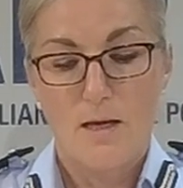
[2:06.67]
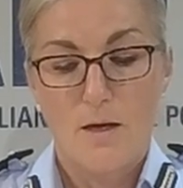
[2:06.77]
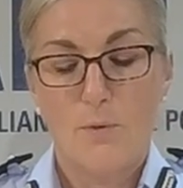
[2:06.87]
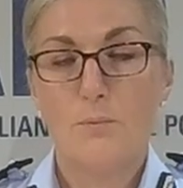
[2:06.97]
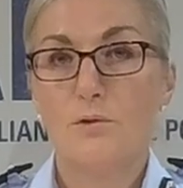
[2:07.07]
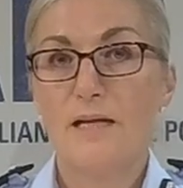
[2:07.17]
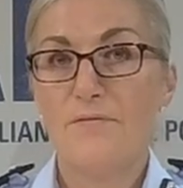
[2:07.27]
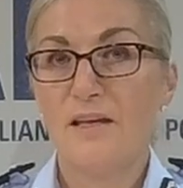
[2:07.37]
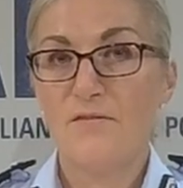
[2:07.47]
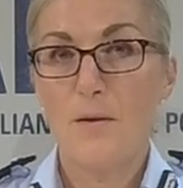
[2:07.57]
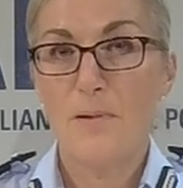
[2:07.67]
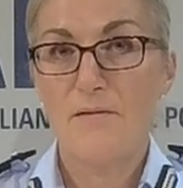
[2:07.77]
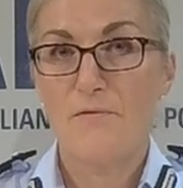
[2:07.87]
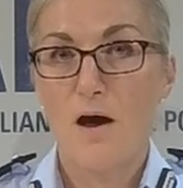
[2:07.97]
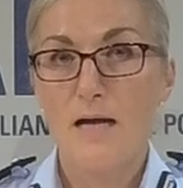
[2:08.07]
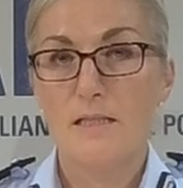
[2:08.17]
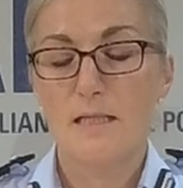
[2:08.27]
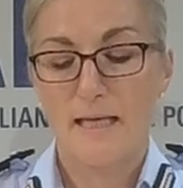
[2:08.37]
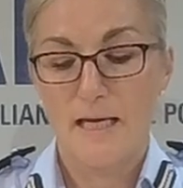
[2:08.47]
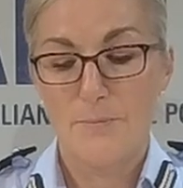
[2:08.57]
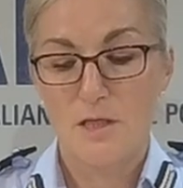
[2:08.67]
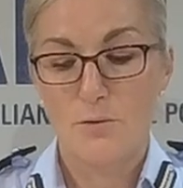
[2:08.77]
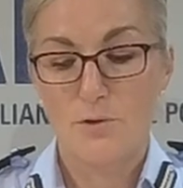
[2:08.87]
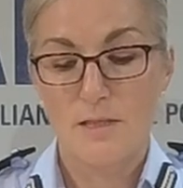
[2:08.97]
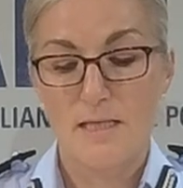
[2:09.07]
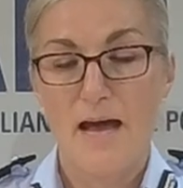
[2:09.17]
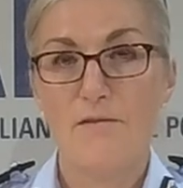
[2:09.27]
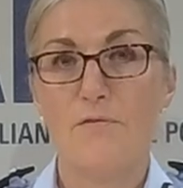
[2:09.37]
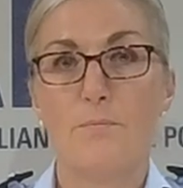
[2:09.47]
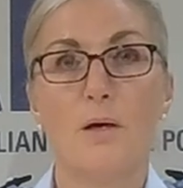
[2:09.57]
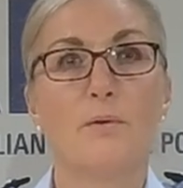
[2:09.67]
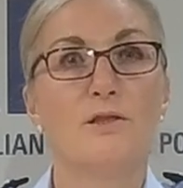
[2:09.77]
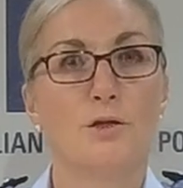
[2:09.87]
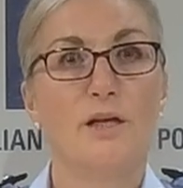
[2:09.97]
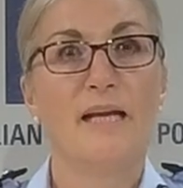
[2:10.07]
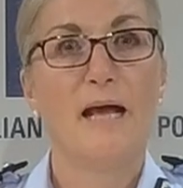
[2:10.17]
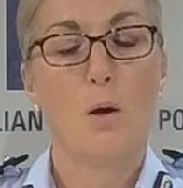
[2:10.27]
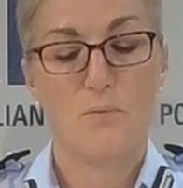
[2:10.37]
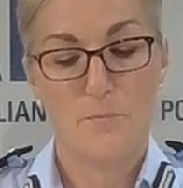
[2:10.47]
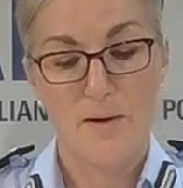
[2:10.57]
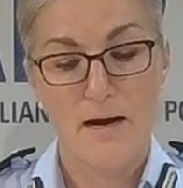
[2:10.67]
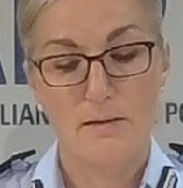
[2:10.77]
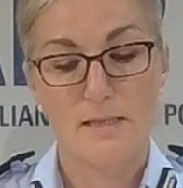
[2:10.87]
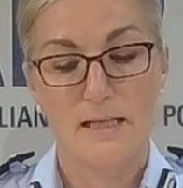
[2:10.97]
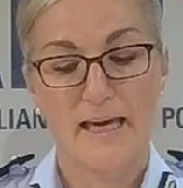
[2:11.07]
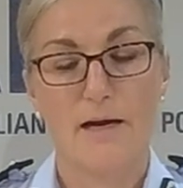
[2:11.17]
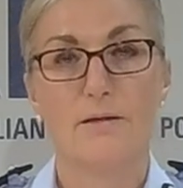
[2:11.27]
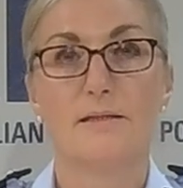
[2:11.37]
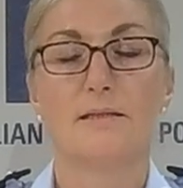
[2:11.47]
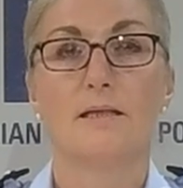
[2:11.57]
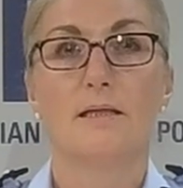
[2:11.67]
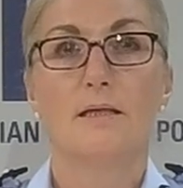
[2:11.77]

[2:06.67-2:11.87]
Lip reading: We will never give up our fight to keep children safe, but we do need help from parents and carers.